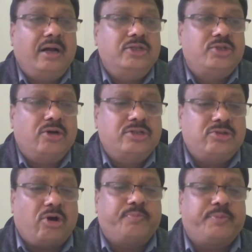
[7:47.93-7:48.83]

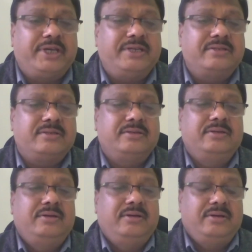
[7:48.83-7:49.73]
Johns Hopkins
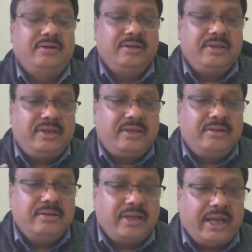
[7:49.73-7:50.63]

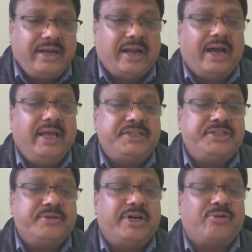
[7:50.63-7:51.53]
and
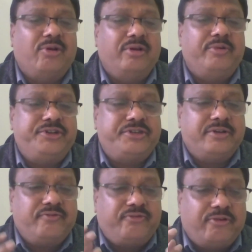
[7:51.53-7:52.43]
IHMR
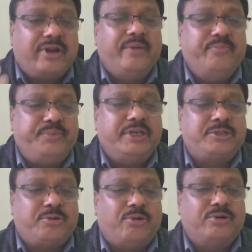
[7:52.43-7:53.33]
collaboration for
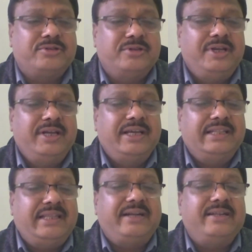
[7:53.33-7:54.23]
MPH course.
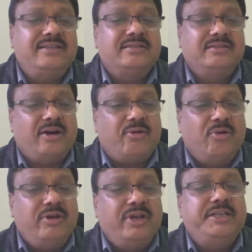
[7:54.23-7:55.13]
That is the
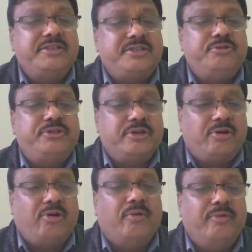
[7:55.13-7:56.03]
only
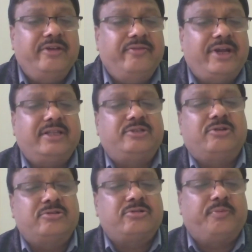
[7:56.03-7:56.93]
institution globally where the
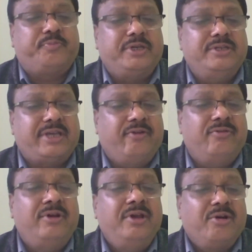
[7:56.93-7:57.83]
Johns Hopkins
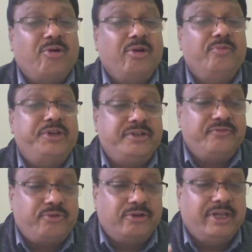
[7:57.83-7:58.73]
have
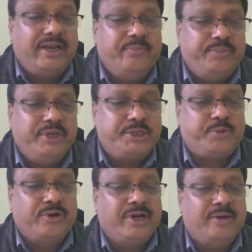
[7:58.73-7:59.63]
collaboration for their MPH
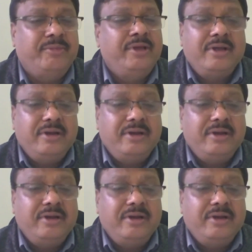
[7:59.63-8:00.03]
program.